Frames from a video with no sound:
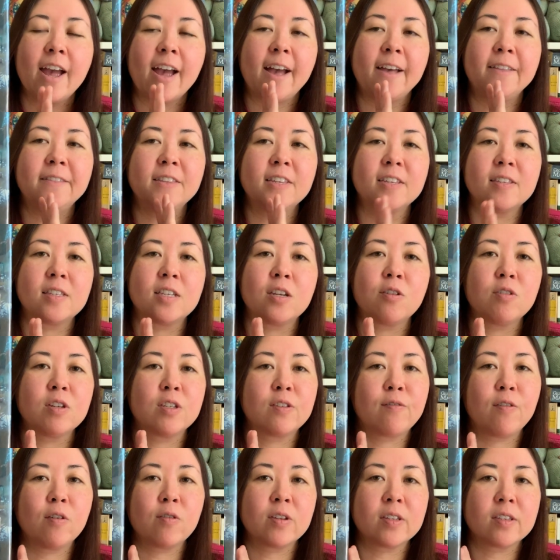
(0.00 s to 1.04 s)
and this series
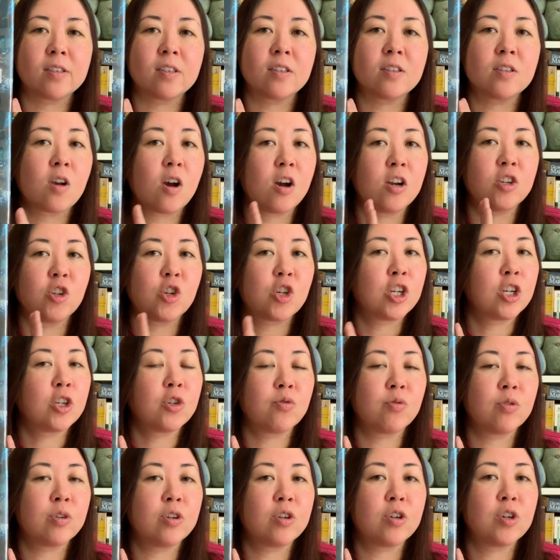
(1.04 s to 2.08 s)
focuses on
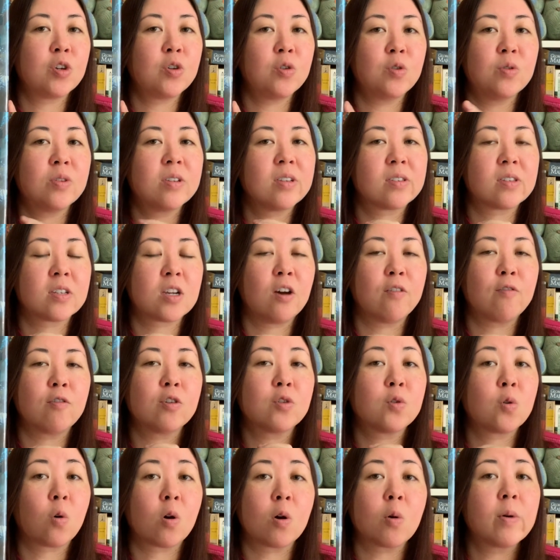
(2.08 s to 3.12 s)
children who discover
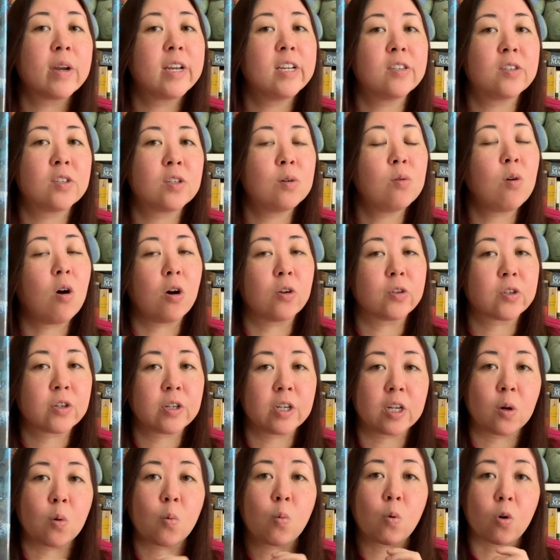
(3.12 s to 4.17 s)
doorways to
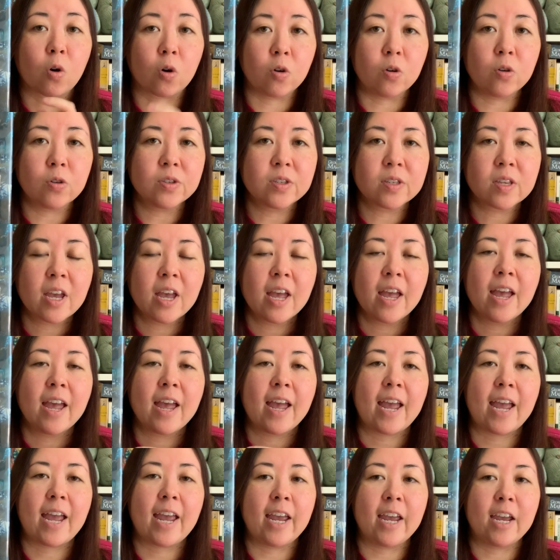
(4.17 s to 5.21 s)
alternate worlds
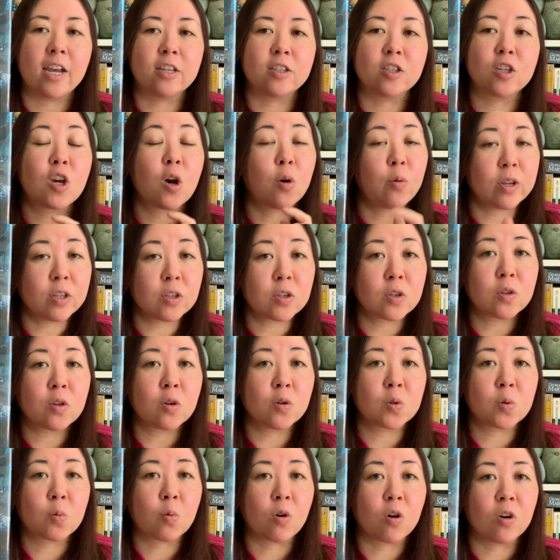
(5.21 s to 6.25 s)
and go into
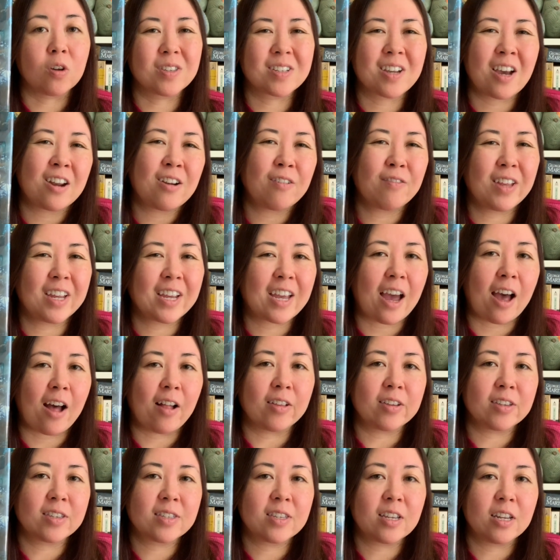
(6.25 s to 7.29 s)
those worlds, kind of like
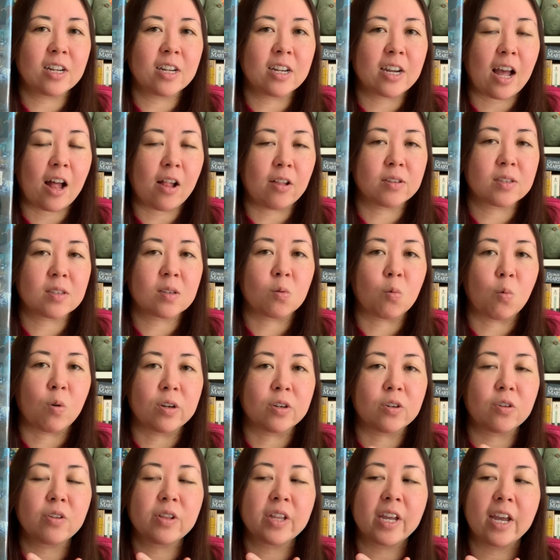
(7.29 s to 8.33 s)
Alice did in Alice in
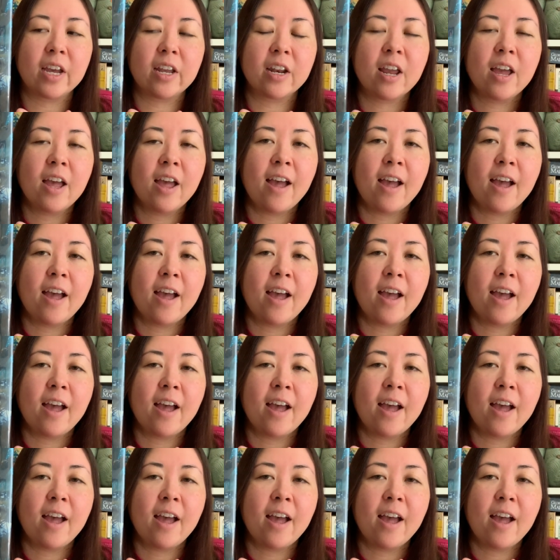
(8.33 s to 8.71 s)
Wonderland.